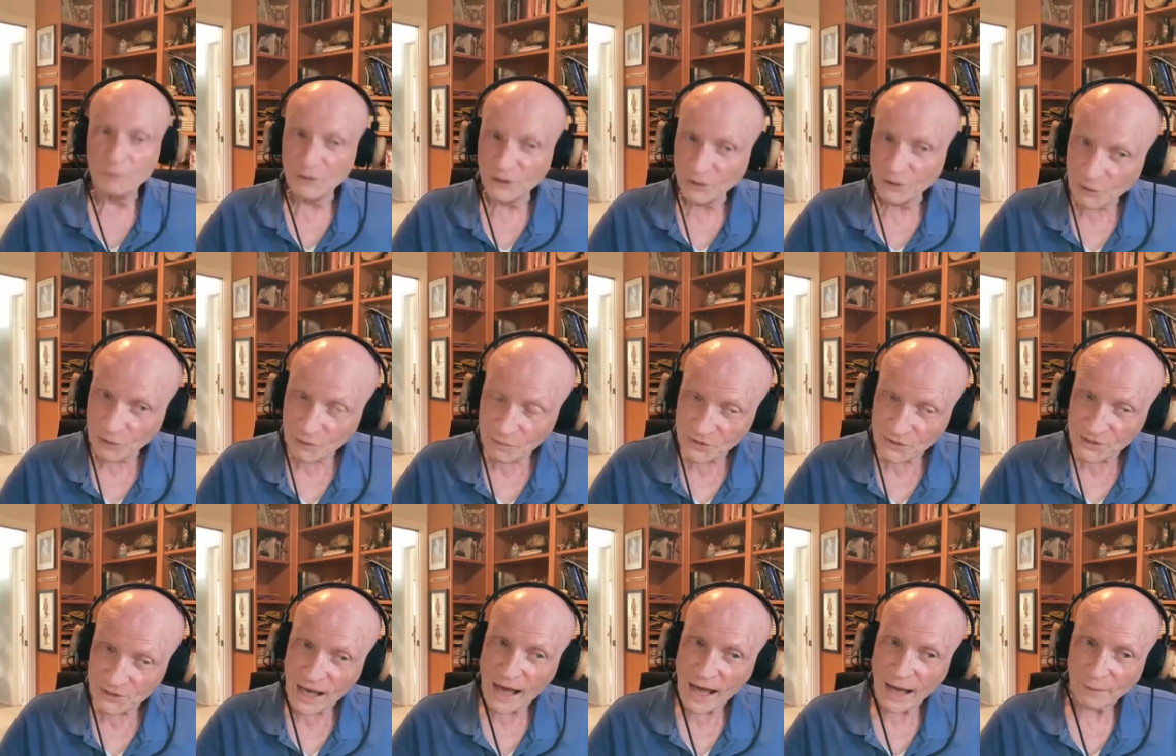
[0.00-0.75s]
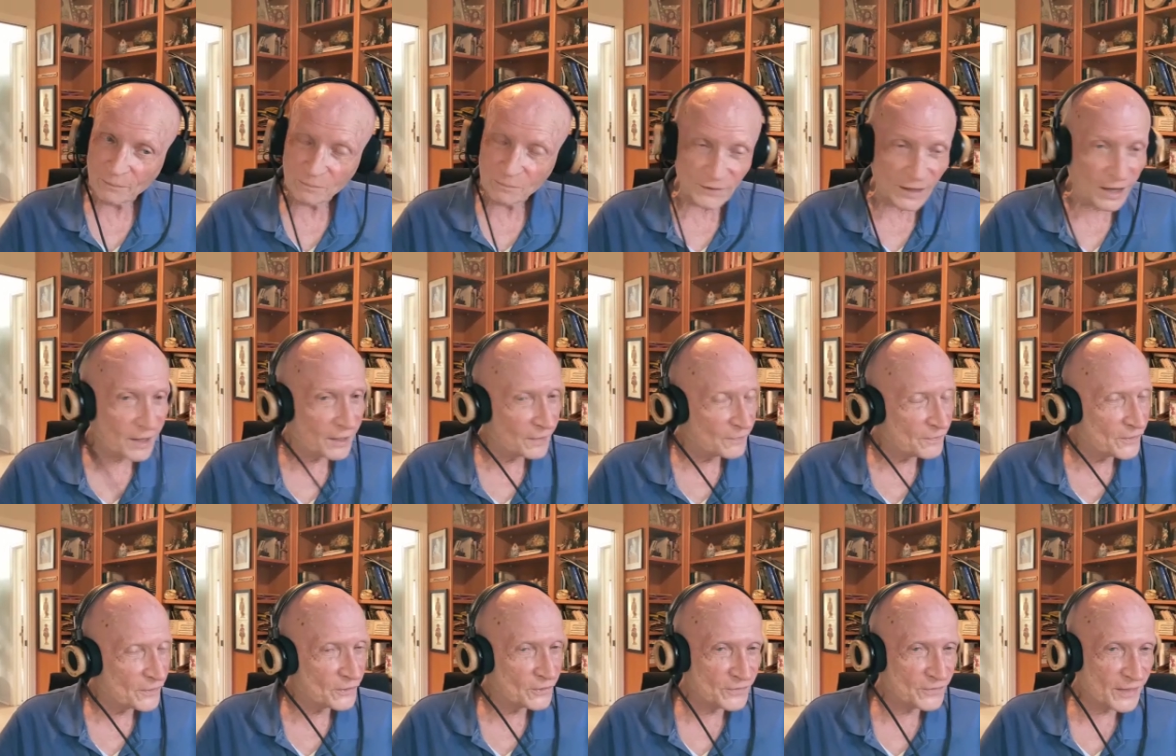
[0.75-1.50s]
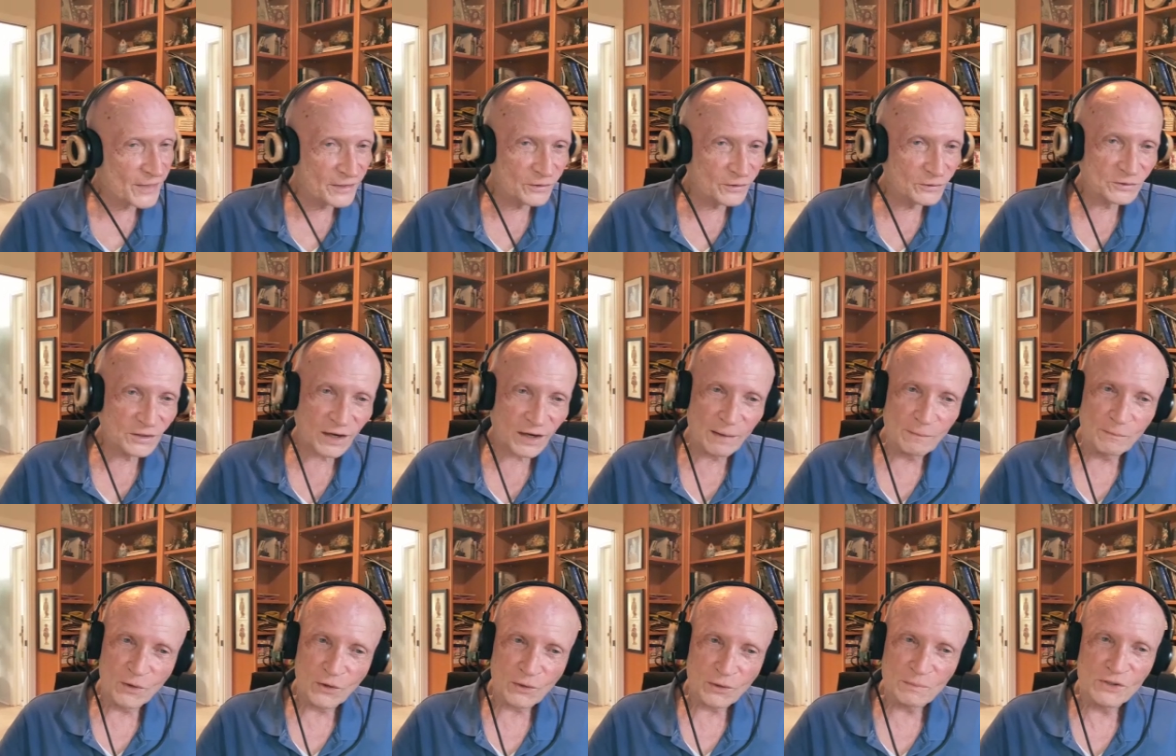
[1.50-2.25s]
I would agree with that. They
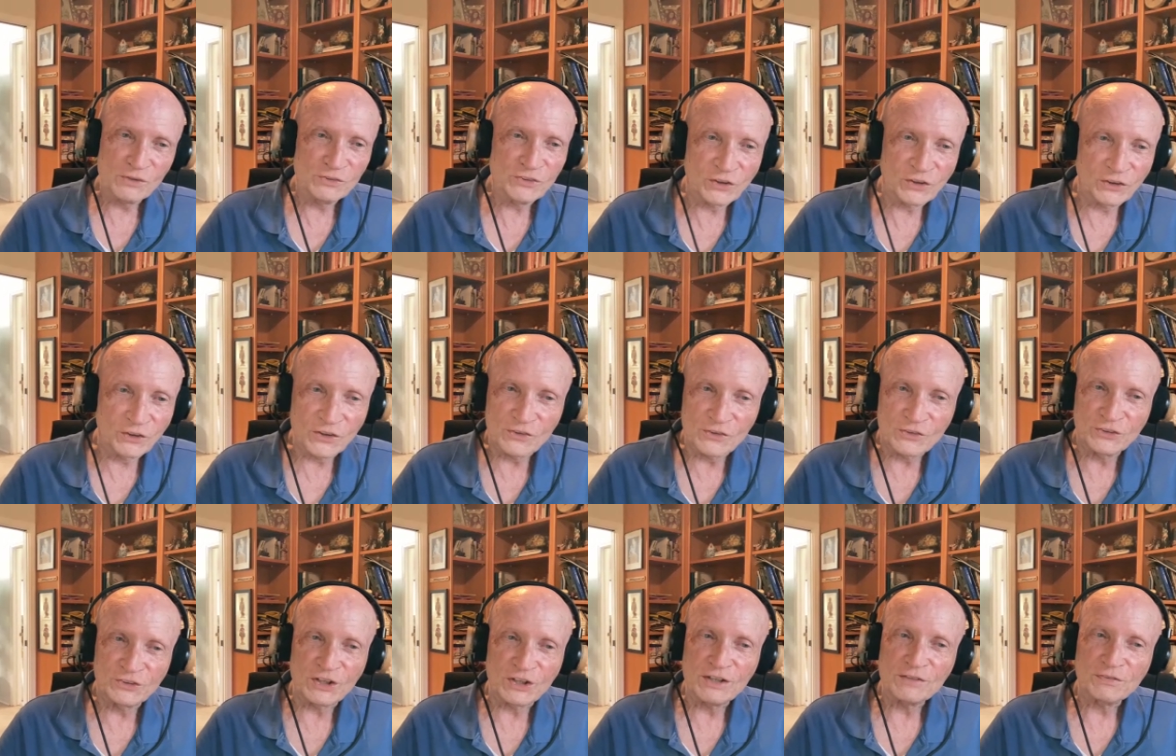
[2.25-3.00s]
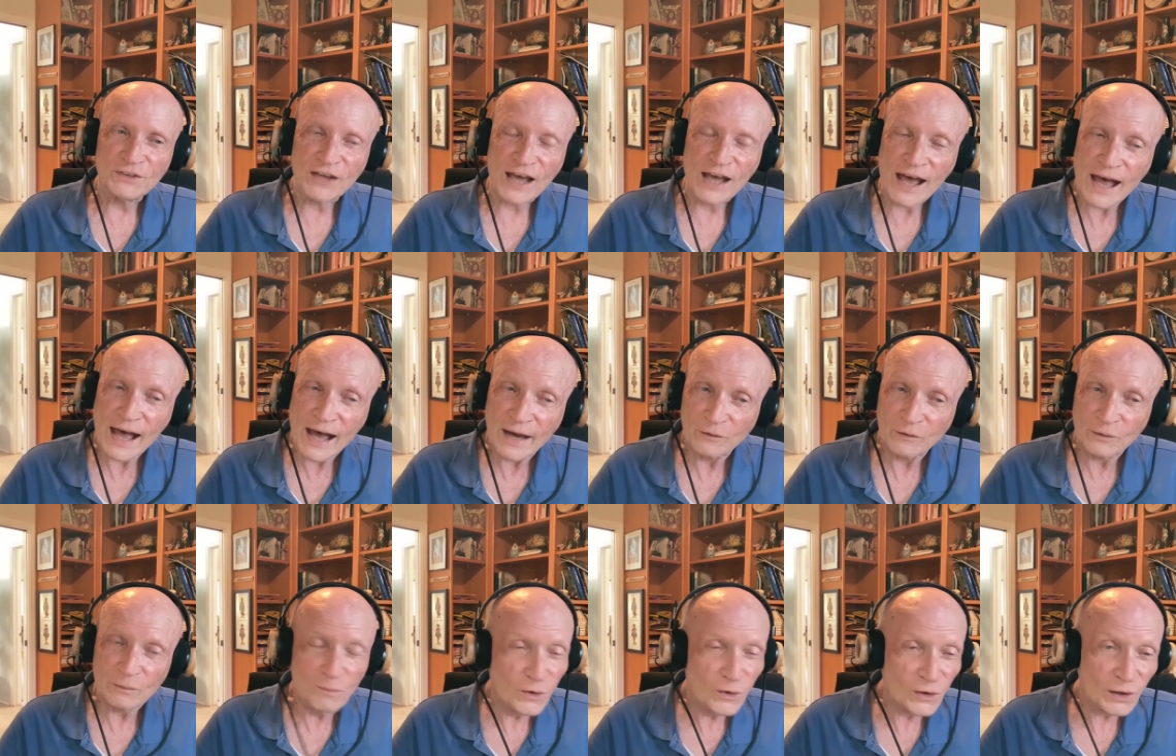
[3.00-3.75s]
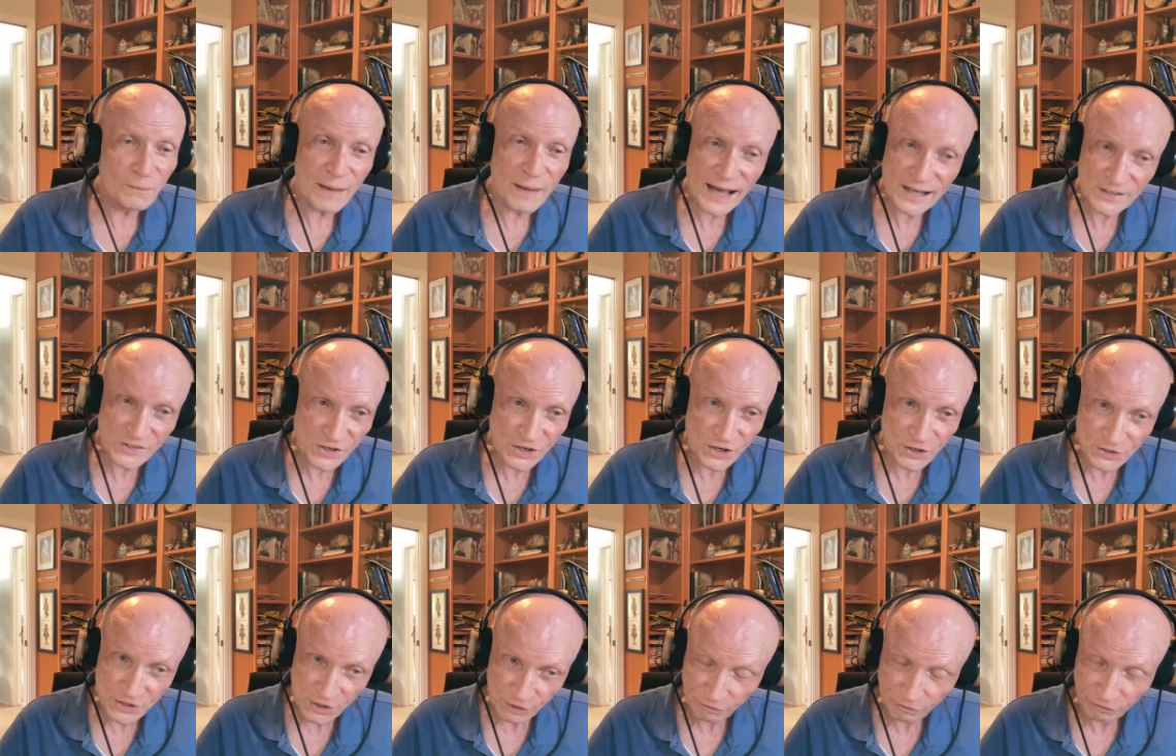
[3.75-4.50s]
don't come more musical than Steve Gadd or more
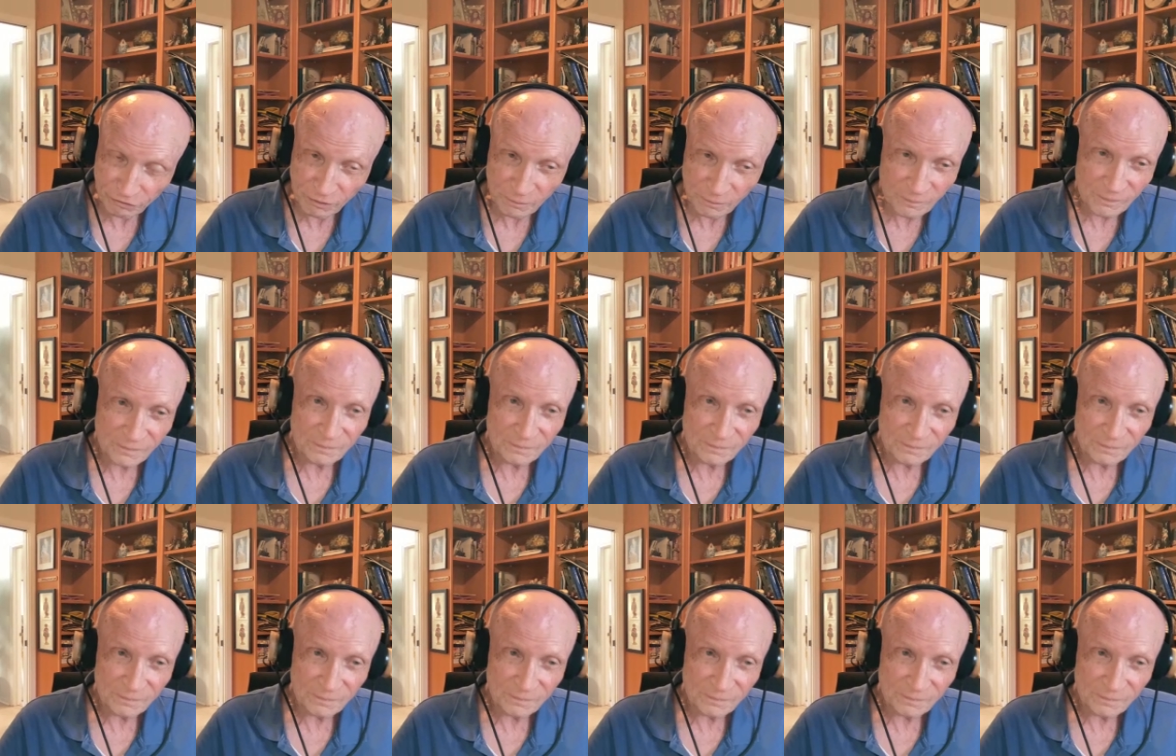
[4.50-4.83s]
imaginative.